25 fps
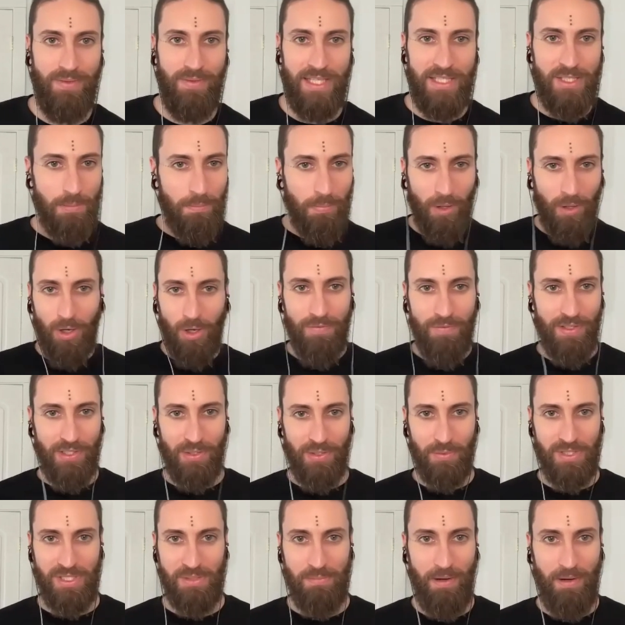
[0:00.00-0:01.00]
That's a
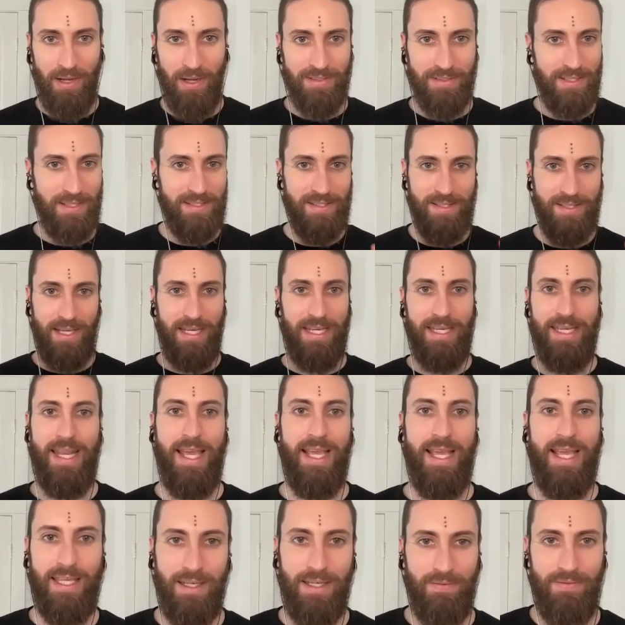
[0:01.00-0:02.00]
perfect response. It's not a
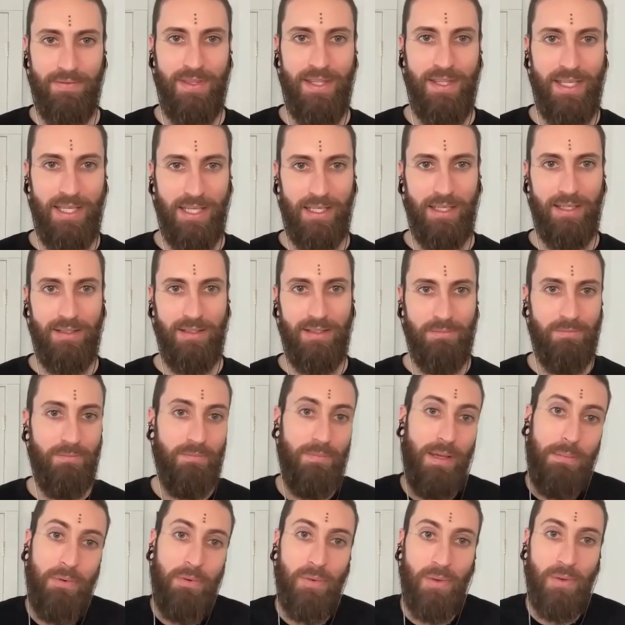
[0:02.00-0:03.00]
negative thing.
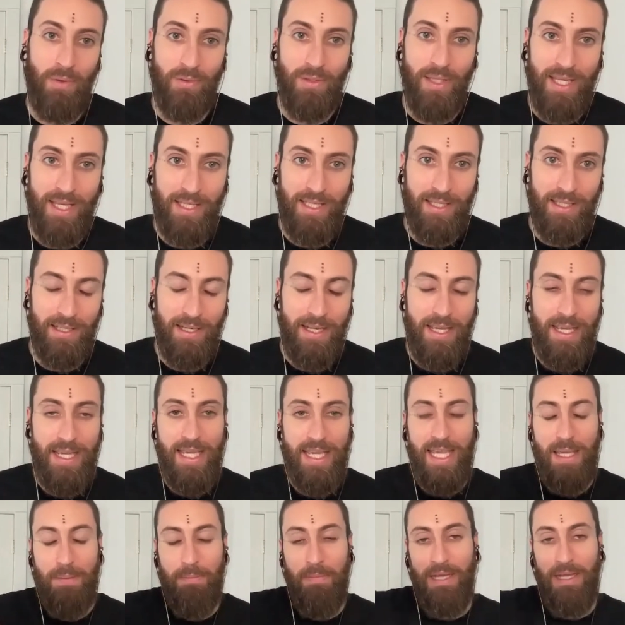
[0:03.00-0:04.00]
Maybe we don't like it.
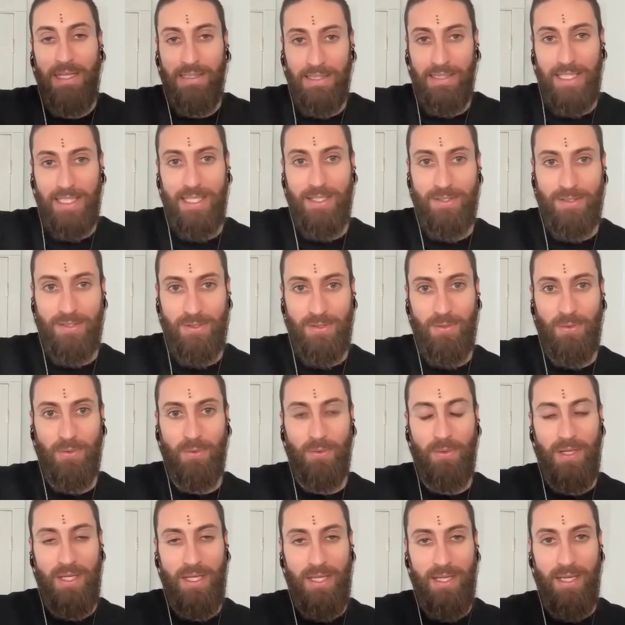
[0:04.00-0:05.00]
It might lead
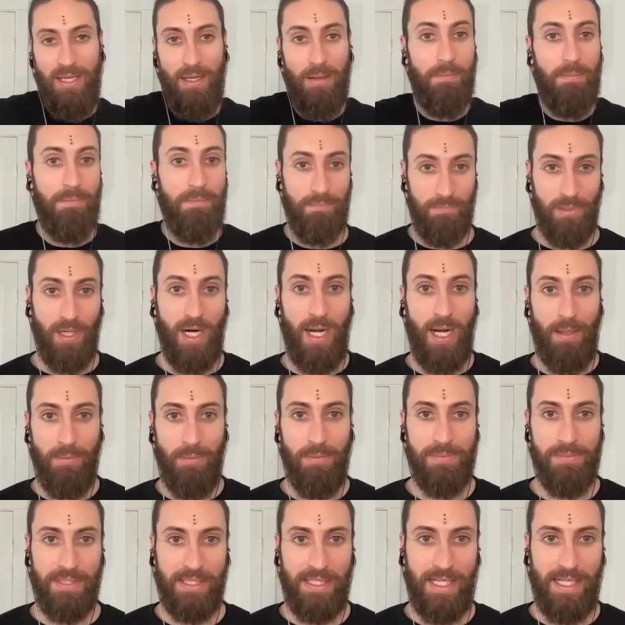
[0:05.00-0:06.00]
to
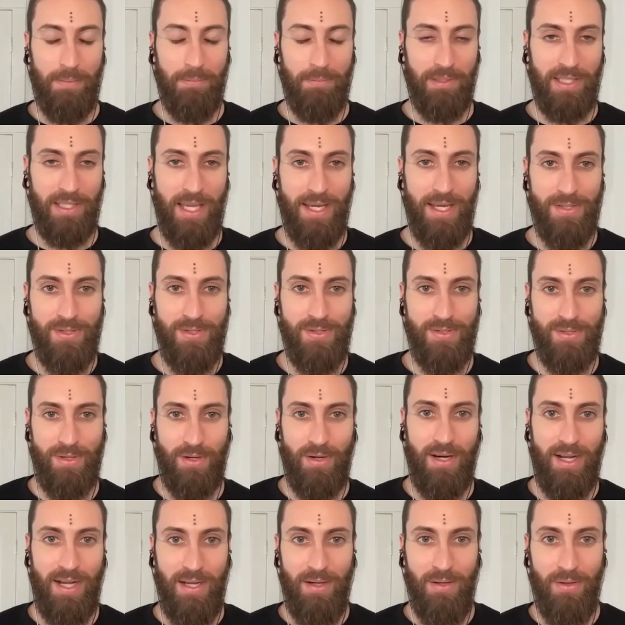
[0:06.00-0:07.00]
problems and complications in
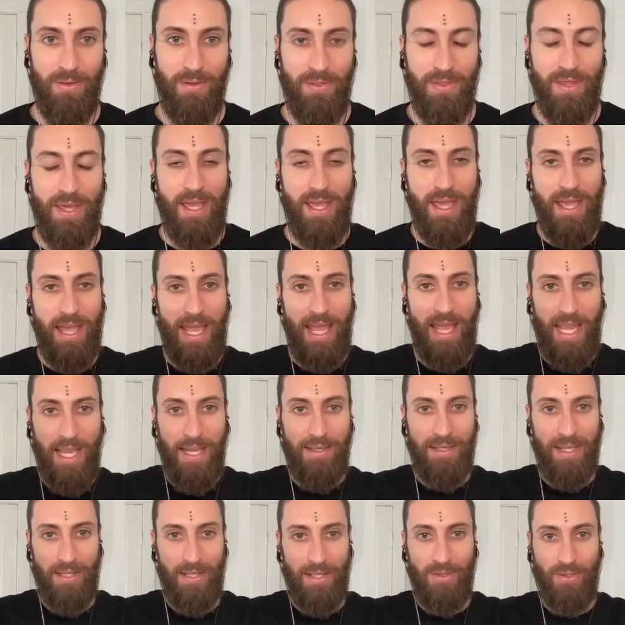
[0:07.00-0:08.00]
our health.
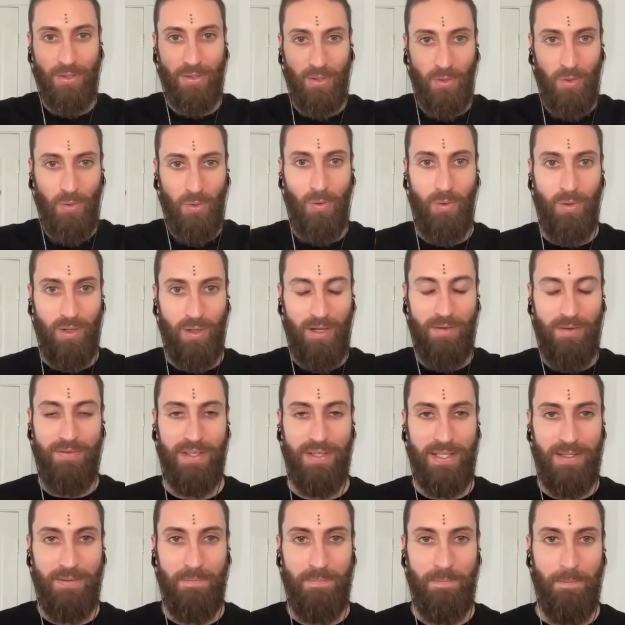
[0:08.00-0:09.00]
And at the core of
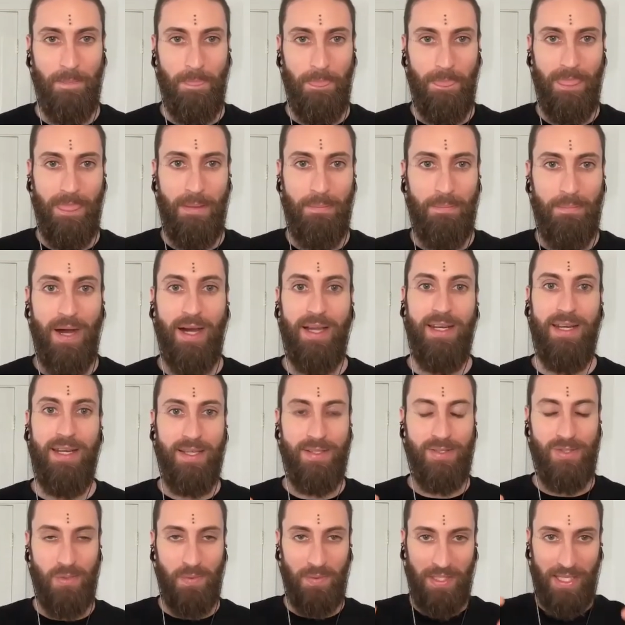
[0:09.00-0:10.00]
it, the body
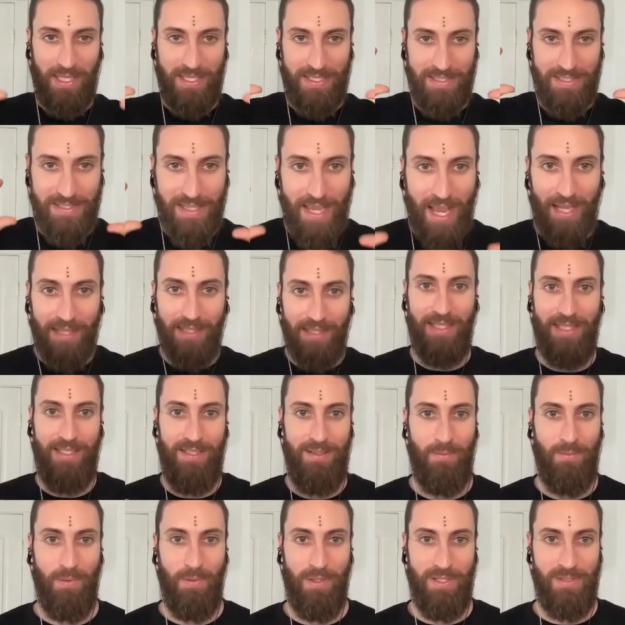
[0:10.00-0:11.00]
is doing
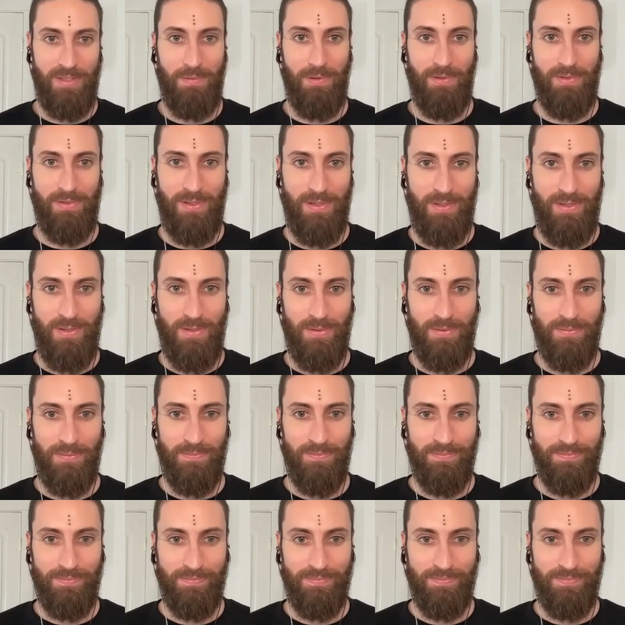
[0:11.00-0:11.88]
exactly what it's supposed to do.